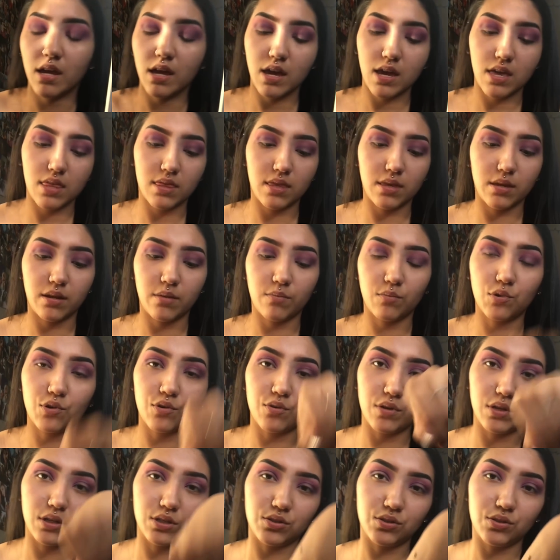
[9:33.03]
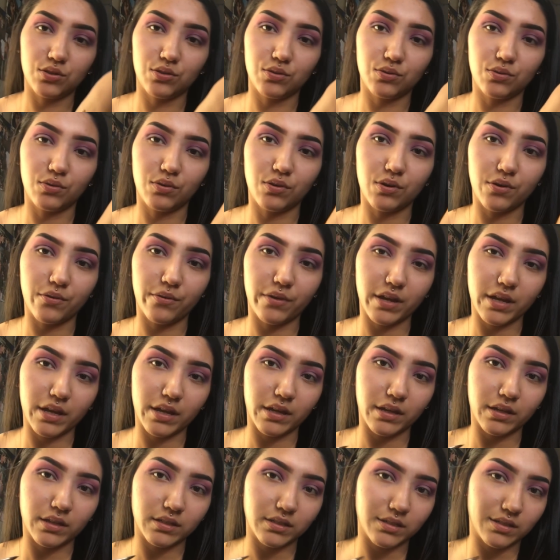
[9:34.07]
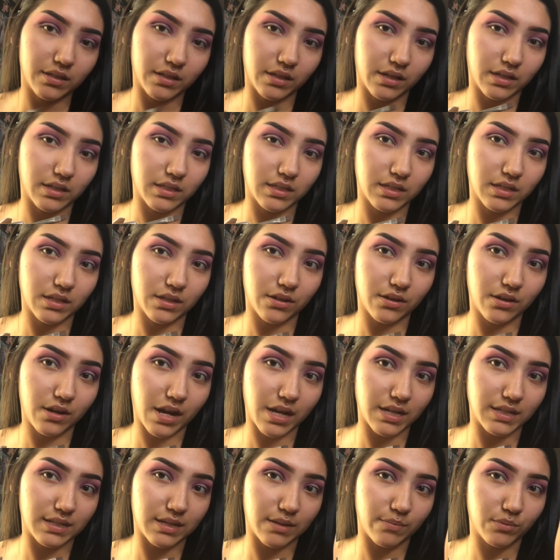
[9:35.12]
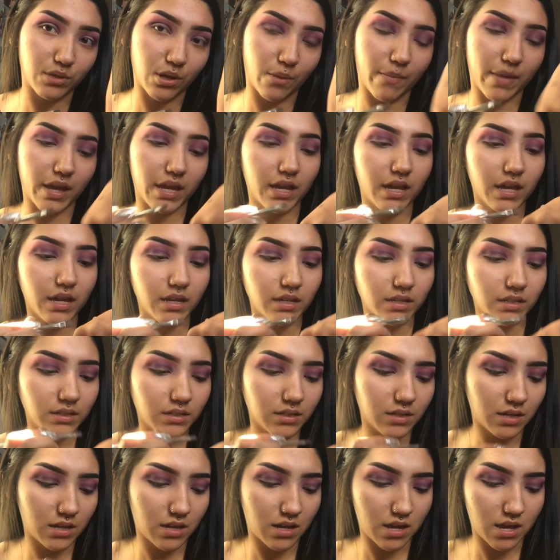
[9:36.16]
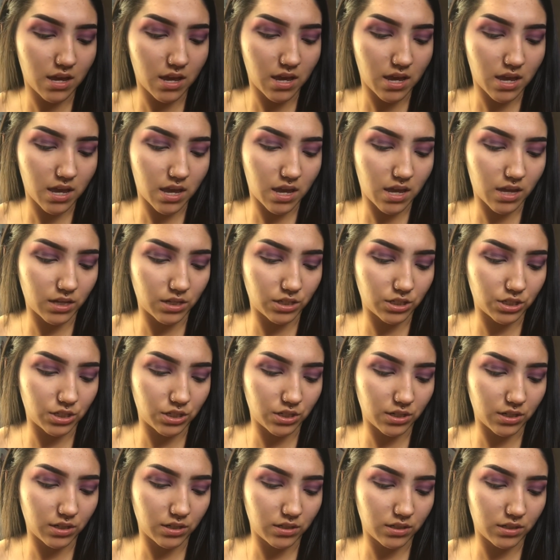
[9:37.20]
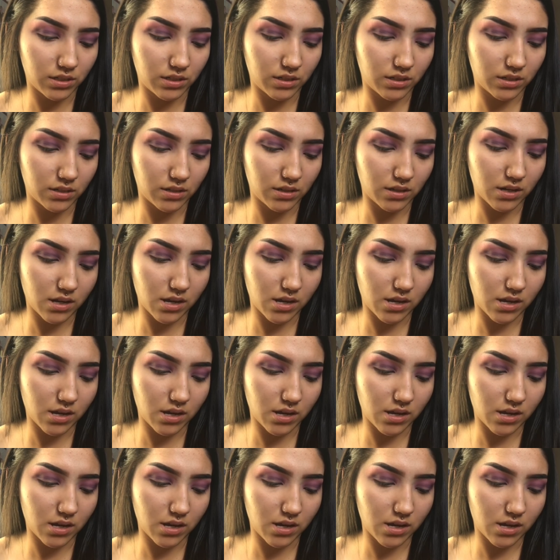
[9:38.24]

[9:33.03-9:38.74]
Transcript: And then I'm going to go into the concealer I dipped on my hand and just